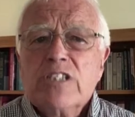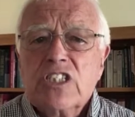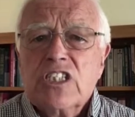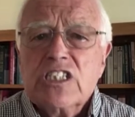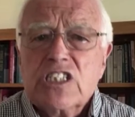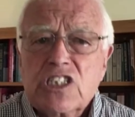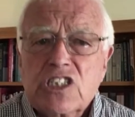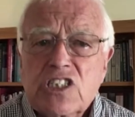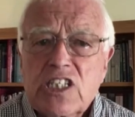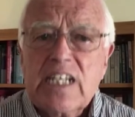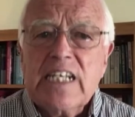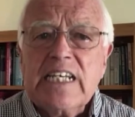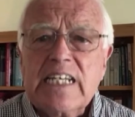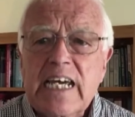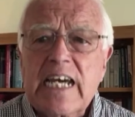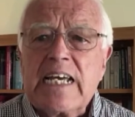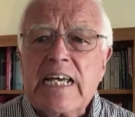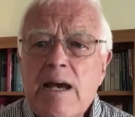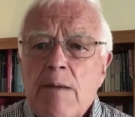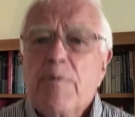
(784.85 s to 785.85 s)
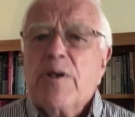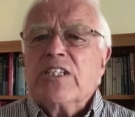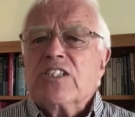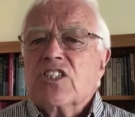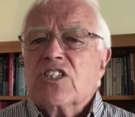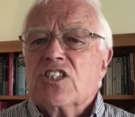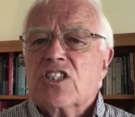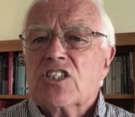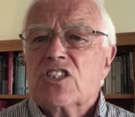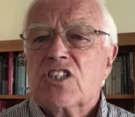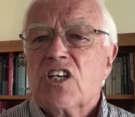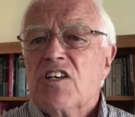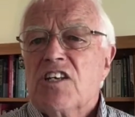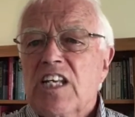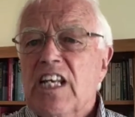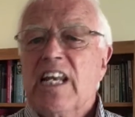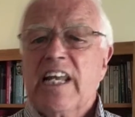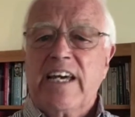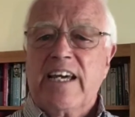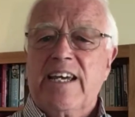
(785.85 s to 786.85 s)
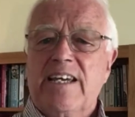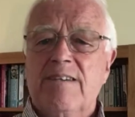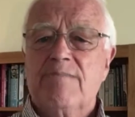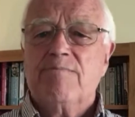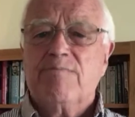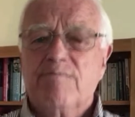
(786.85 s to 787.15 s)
was his thinking? But suddenly